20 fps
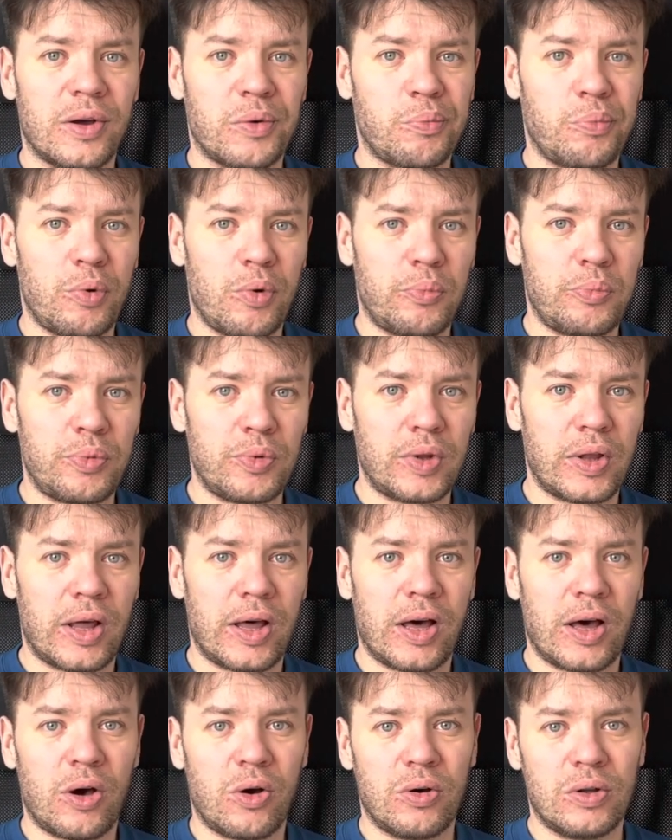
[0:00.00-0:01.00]
popular
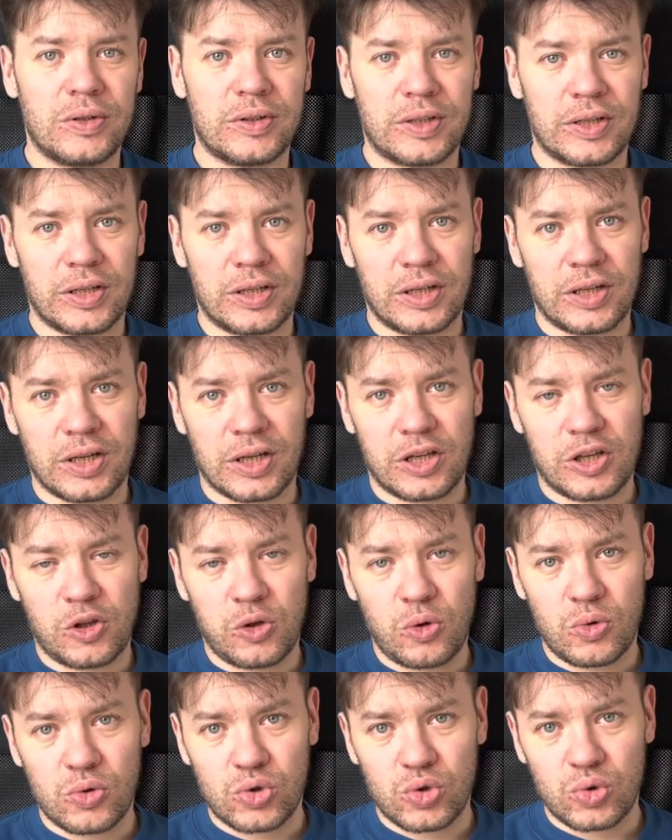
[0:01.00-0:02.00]
on the
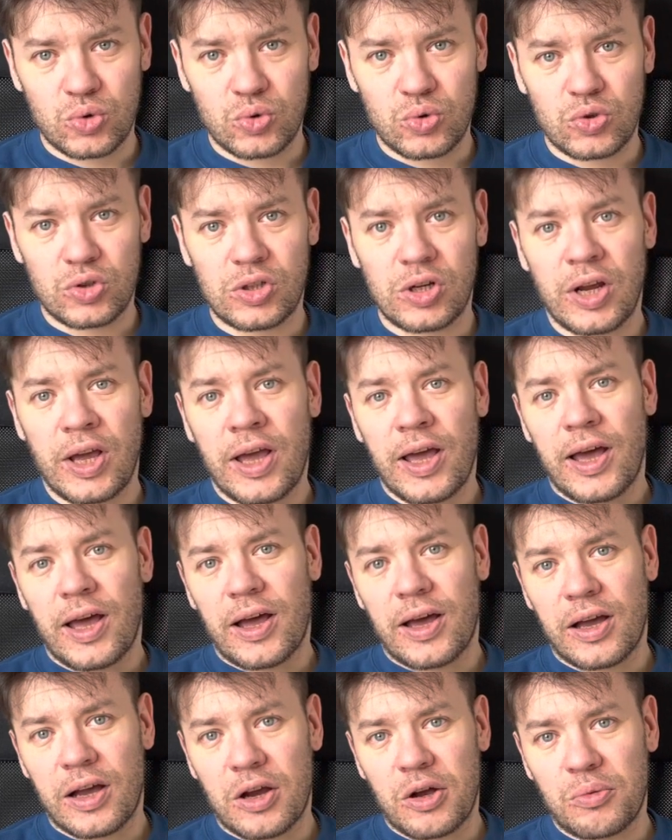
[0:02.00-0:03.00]
Clojure
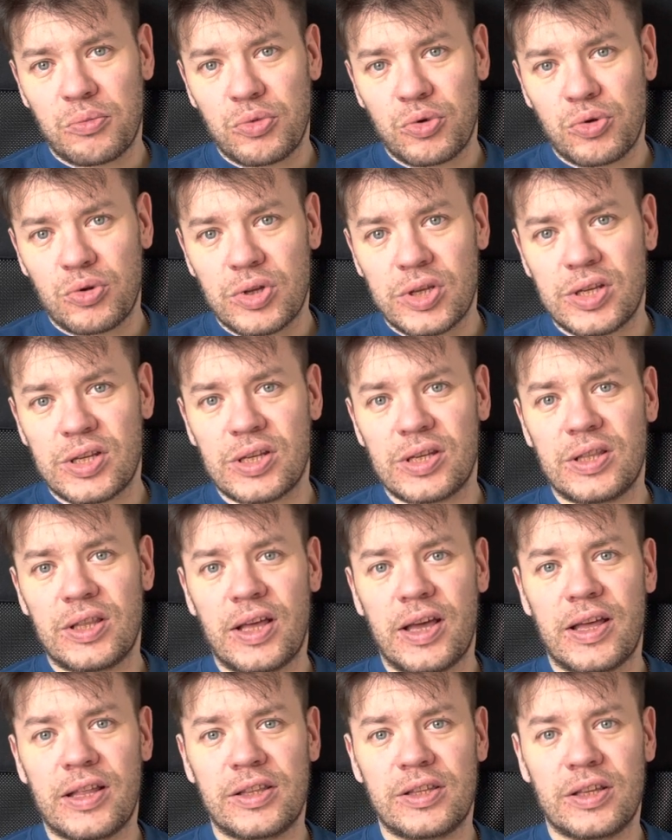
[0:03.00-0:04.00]
community,
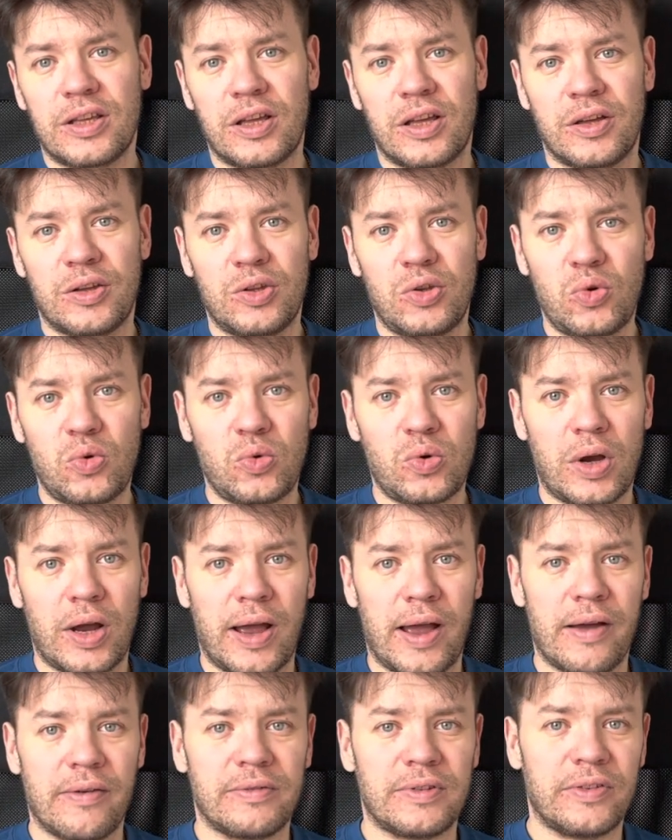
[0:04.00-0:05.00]
that you
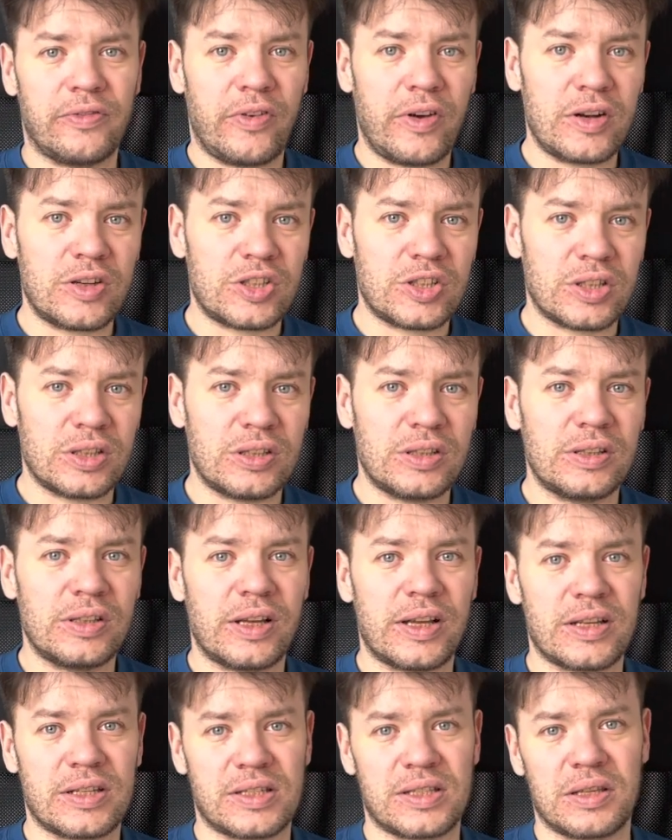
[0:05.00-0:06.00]
have the function
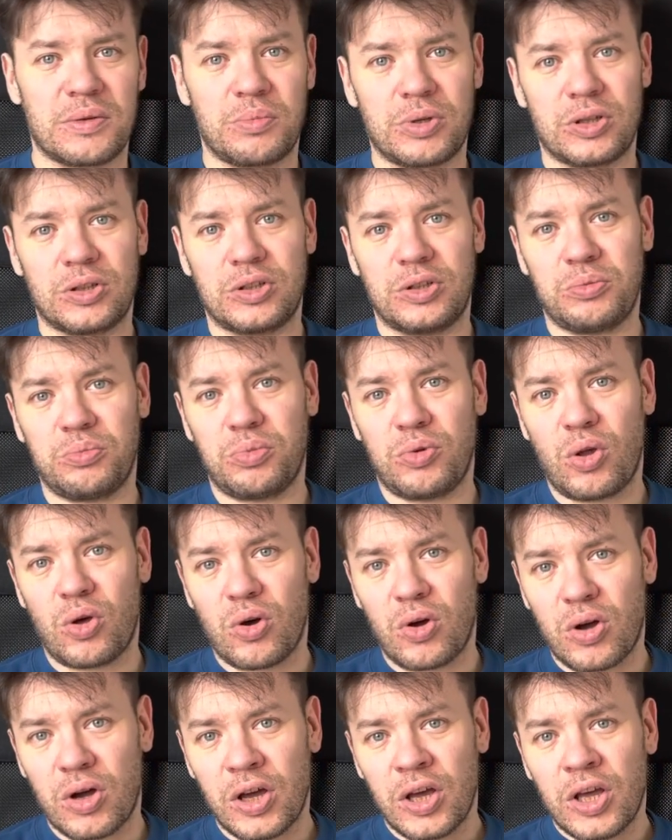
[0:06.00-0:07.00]
as the building
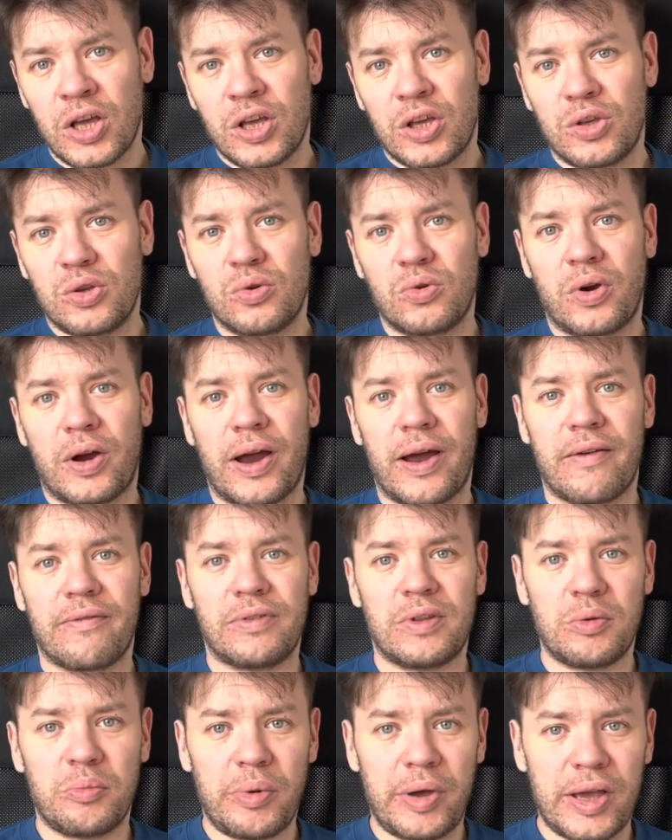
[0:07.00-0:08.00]
block, you have
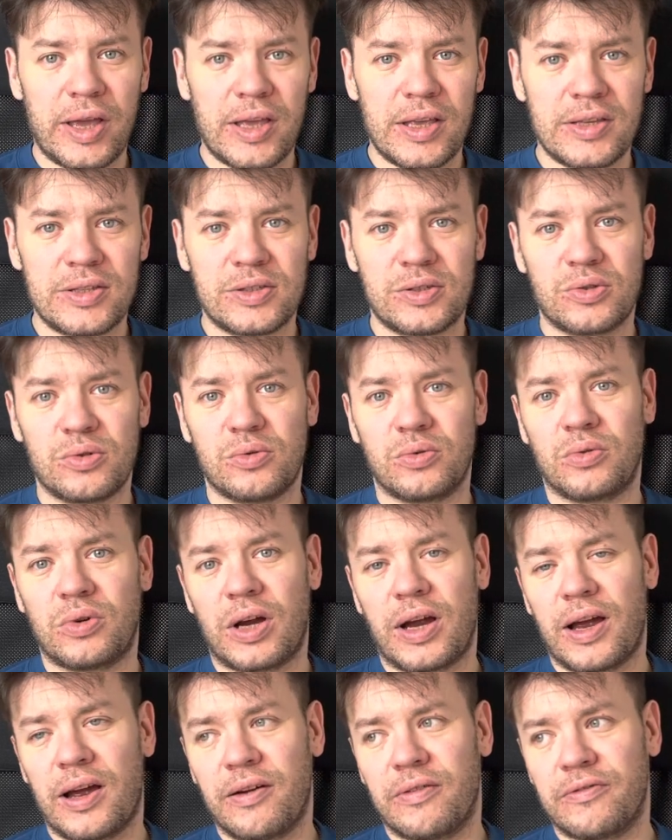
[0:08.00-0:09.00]
the base, you
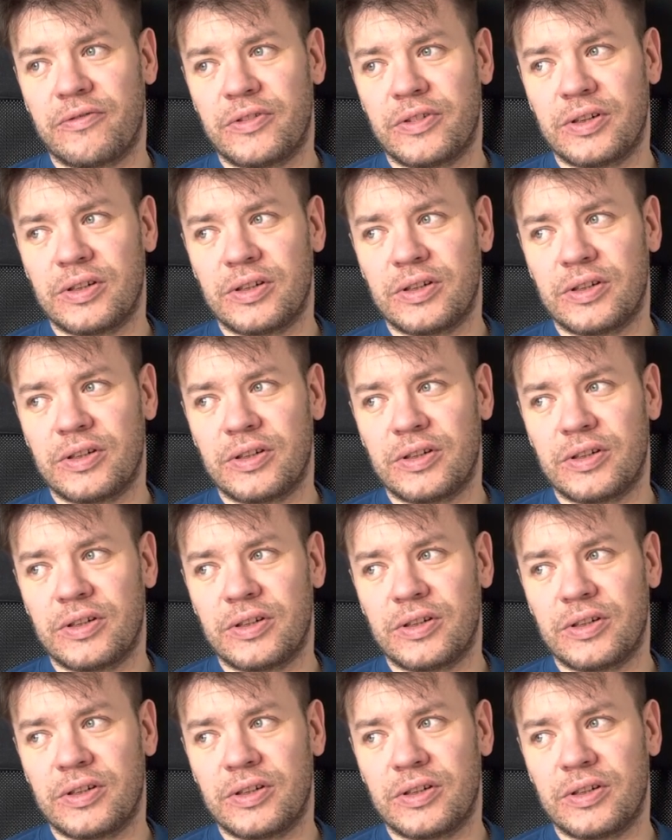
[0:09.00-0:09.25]
have